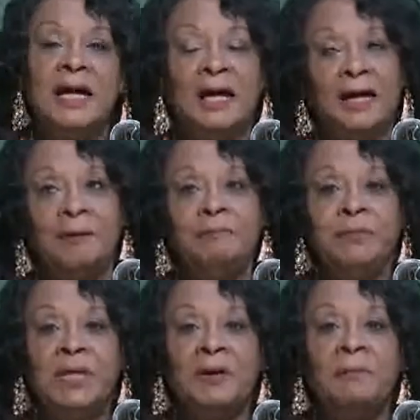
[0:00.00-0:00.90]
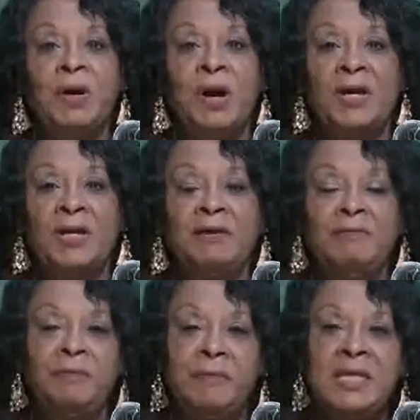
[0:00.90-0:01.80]
a part
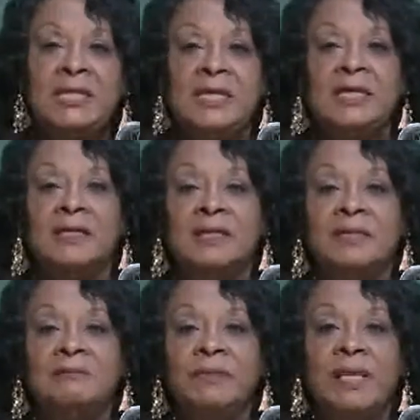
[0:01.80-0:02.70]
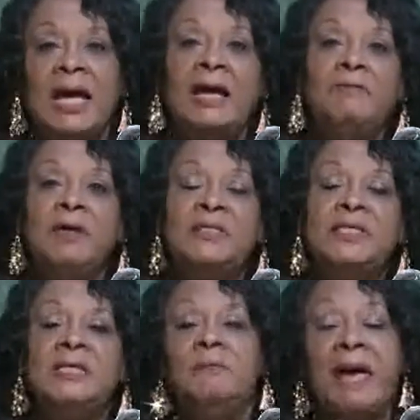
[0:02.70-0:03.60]
of the media. I
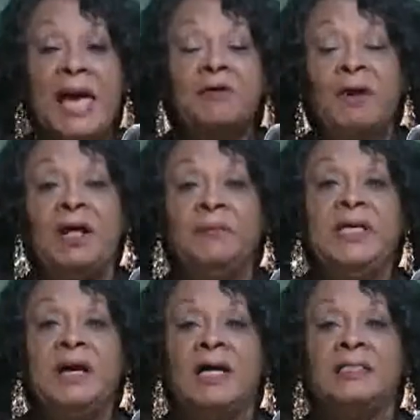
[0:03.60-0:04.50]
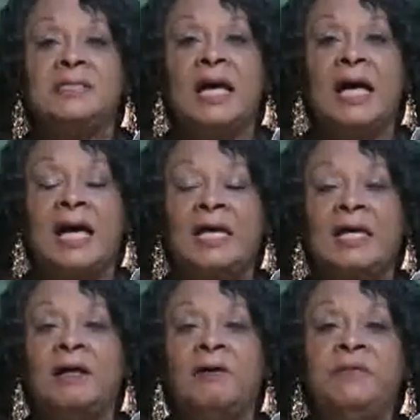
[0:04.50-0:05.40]
was in the background because
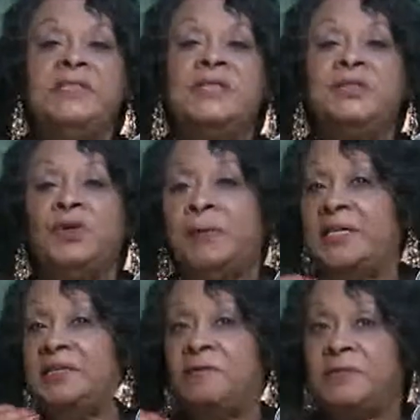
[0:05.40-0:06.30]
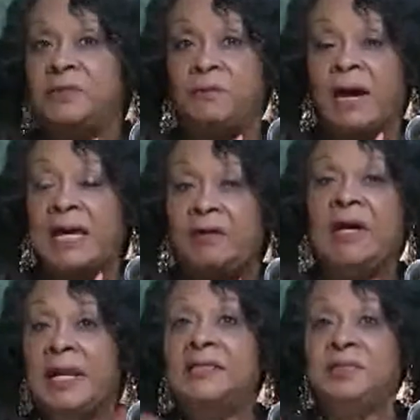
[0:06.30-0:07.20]
I always consider myself as a writer,
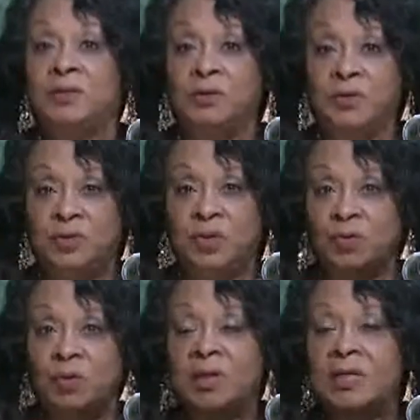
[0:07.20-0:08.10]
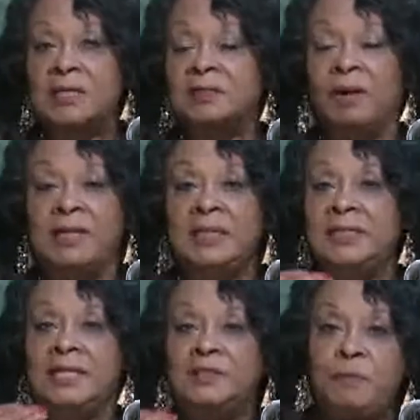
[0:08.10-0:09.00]
and I still do. So I
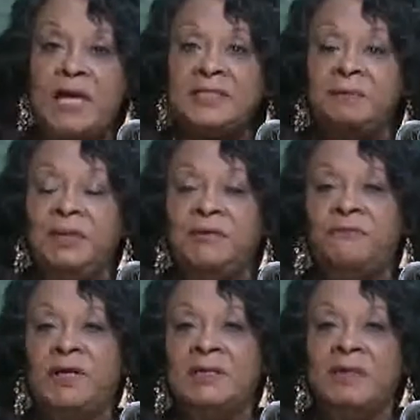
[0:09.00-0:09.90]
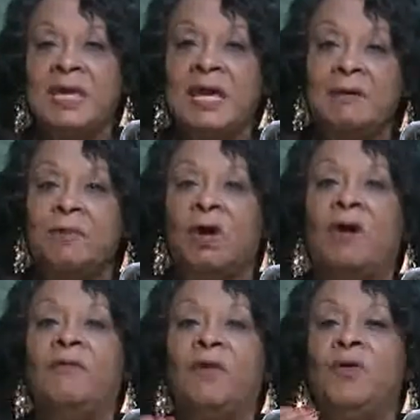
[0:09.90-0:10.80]
didn't expect to be in front of the camera,
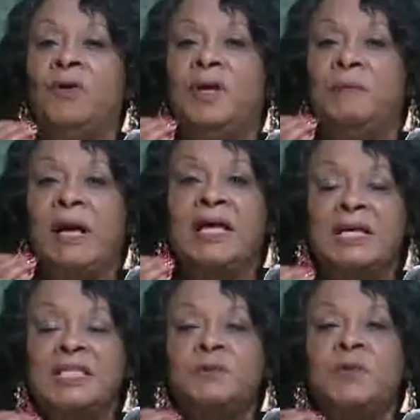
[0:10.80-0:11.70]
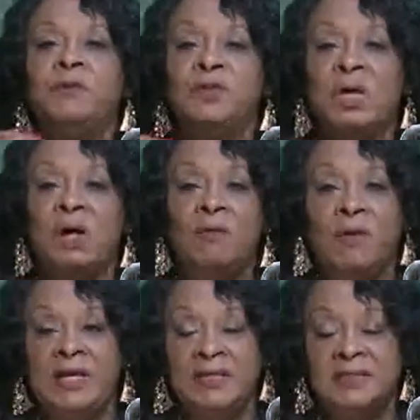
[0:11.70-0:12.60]
although my husband was
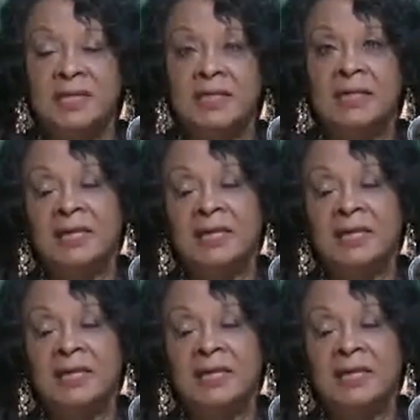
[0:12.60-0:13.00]
always